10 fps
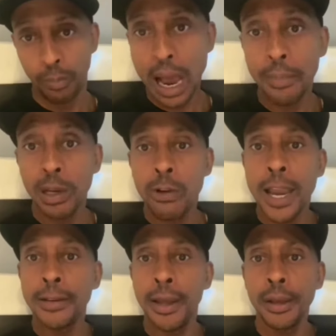You're probably
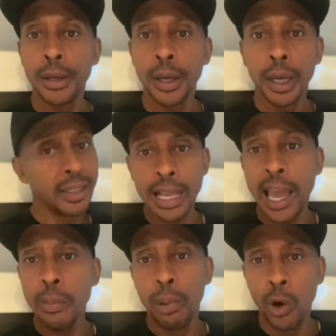right, nigga. Cause
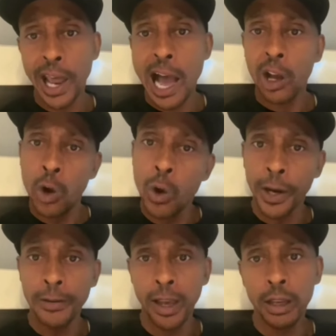I ain't bought her, I
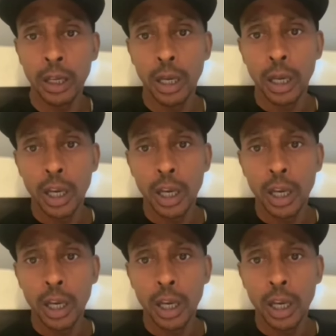caught her, nigga.